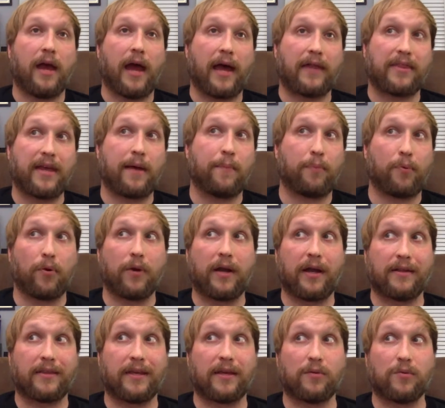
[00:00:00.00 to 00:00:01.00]
At that point,
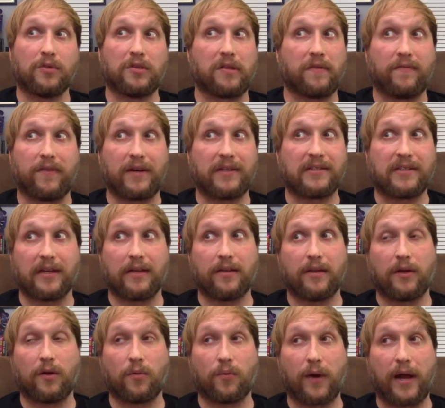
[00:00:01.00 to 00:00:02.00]
I think he was the
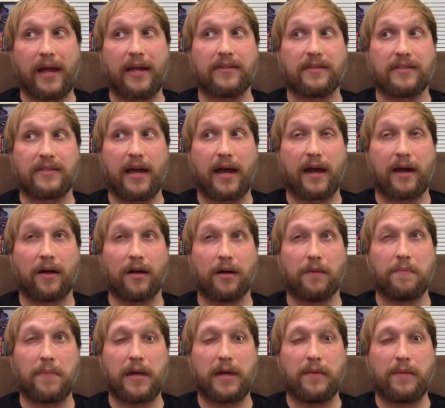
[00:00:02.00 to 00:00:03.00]
Visalia
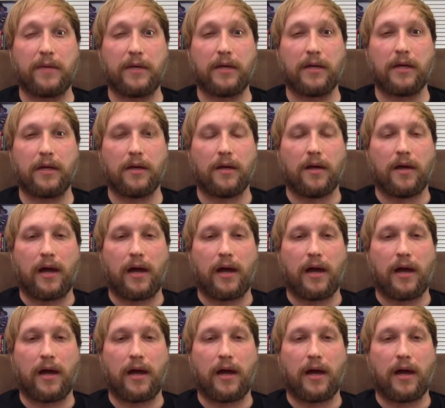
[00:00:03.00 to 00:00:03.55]
Ransacker, maybe.